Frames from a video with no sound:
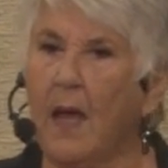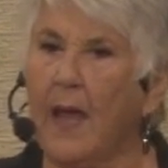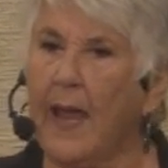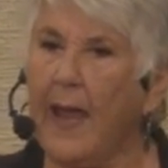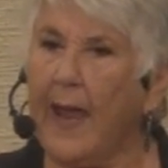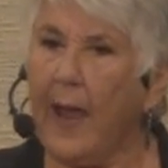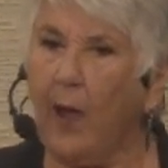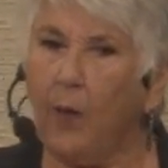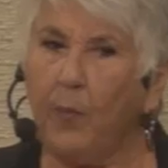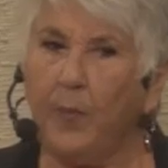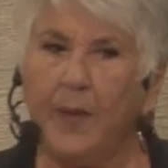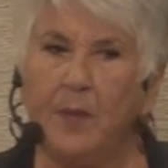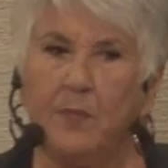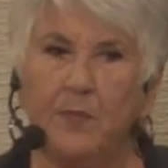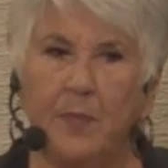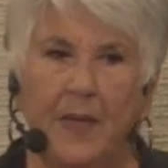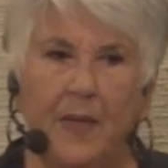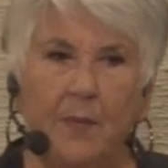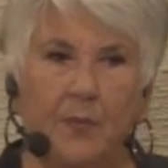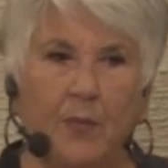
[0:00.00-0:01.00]
Helping
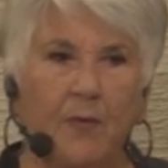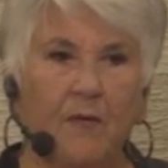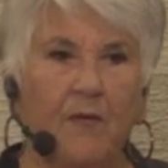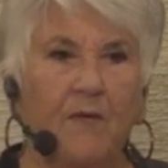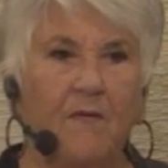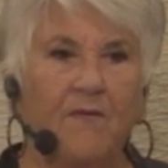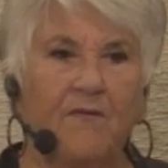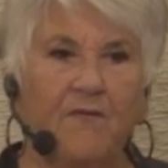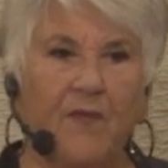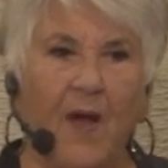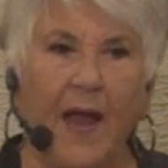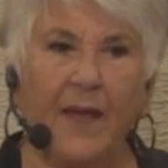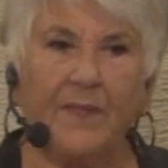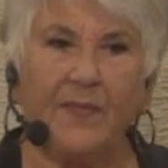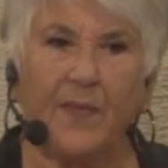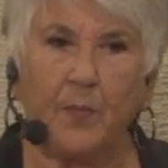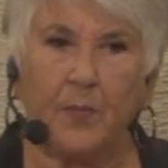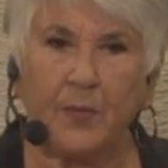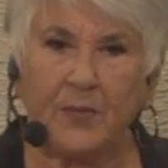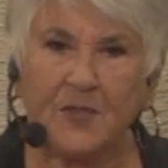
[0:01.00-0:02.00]
people find
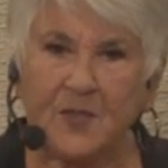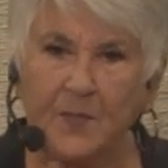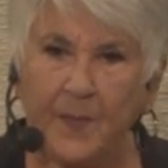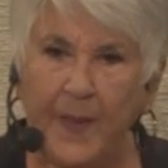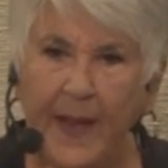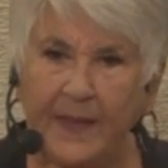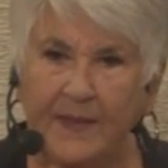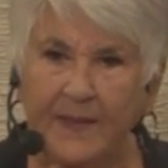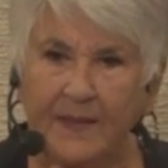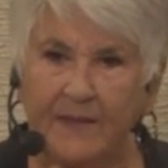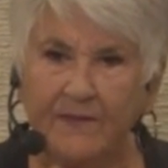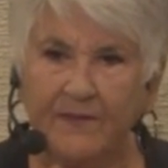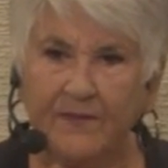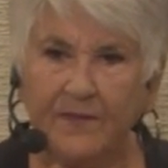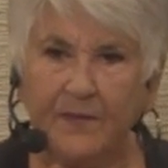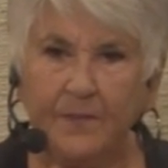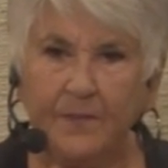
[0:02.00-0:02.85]
the perspective.